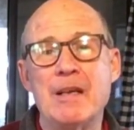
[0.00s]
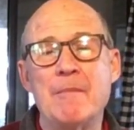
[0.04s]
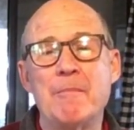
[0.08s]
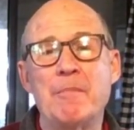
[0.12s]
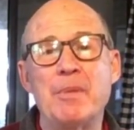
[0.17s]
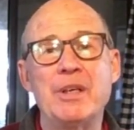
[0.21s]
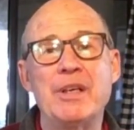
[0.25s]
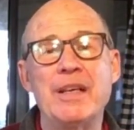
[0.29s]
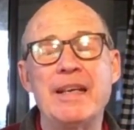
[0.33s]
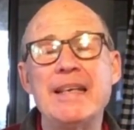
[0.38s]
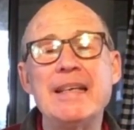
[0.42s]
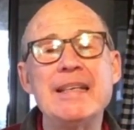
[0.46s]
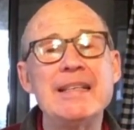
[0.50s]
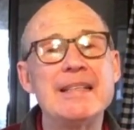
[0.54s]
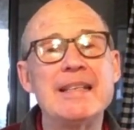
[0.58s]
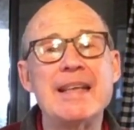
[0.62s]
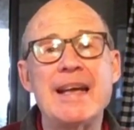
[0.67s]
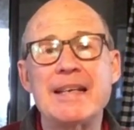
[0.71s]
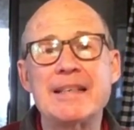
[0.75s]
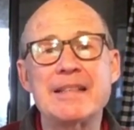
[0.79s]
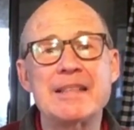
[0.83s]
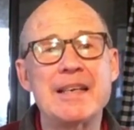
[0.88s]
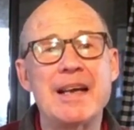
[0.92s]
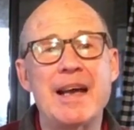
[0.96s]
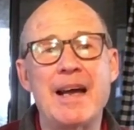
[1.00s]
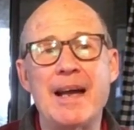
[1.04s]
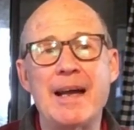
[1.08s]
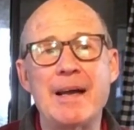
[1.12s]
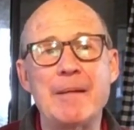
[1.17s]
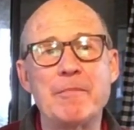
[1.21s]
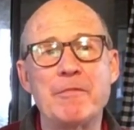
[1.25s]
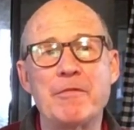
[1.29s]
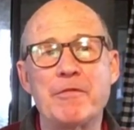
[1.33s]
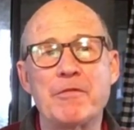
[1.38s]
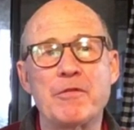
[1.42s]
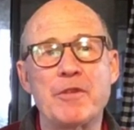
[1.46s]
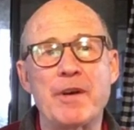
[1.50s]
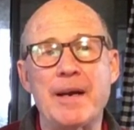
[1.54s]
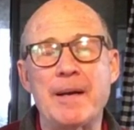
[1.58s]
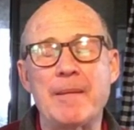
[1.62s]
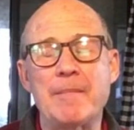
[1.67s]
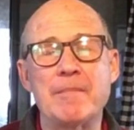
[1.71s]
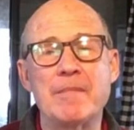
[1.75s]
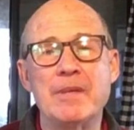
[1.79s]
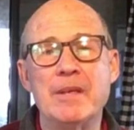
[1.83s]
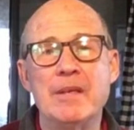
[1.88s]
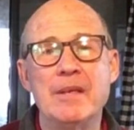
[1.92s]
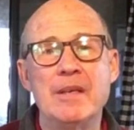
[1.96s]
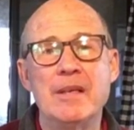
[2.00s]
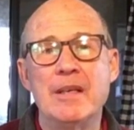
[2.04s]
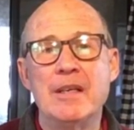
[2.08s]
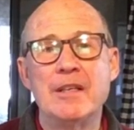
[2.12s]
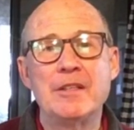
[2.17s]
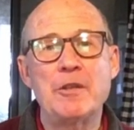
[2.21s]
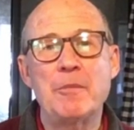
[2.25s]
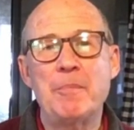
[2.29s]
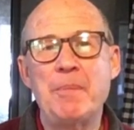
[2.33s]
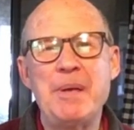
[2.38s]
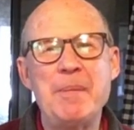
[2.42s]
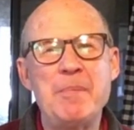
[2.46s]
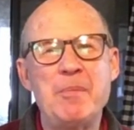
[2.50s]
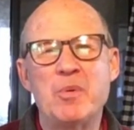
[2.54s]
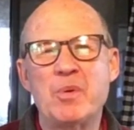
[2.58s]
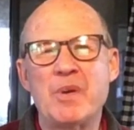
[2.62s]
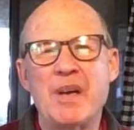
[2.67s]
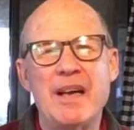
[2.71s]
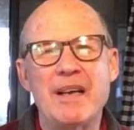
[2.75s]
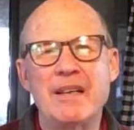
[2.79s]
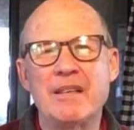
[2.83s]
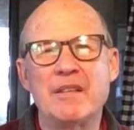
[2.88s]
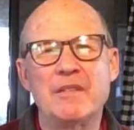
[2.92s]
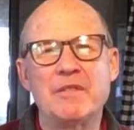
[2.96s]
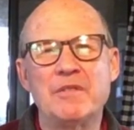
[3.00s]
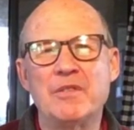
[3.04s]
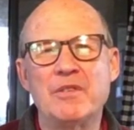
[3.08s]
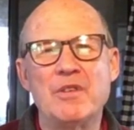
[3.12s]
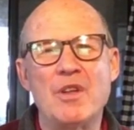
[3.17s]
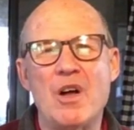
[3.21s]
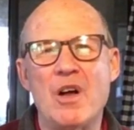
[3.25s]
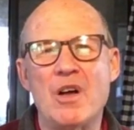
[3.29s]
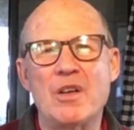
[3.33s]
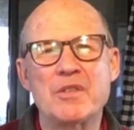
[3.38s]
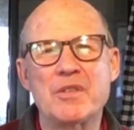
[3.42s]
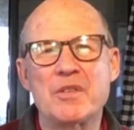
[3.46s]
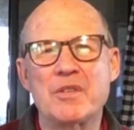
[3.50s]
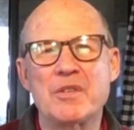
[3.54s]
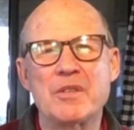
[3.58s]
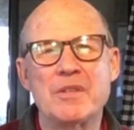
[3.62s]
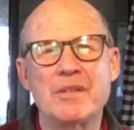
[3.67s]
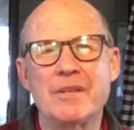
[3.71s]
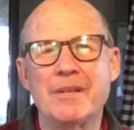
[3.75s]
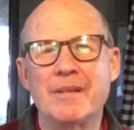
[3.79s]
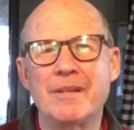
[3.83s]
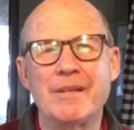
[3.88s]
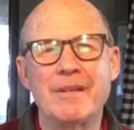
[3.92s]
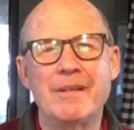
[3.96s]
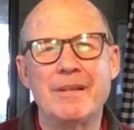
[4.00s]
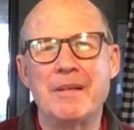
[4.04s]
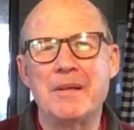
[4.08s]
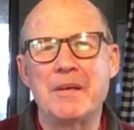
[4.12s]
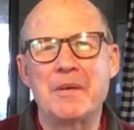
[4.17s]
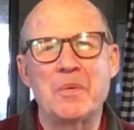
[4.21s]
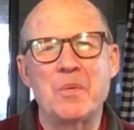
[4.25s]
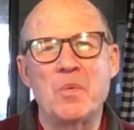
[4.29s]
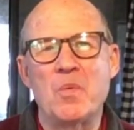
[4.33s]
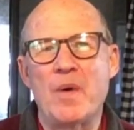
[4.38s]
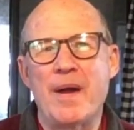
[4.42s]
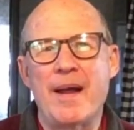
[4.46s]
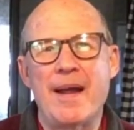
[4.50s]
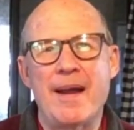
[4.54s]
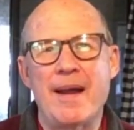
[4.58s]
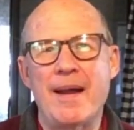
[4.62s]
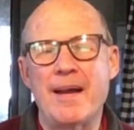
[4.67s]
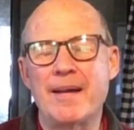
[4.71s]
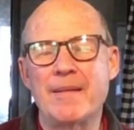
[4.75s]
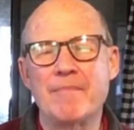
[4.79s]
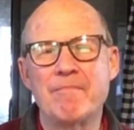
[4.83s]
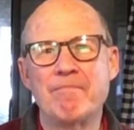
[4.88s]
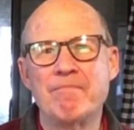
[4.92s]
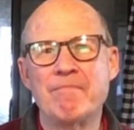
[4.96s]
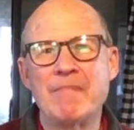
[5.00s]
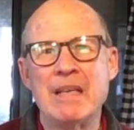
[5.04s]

But in that time frame, the people kind of lost their way.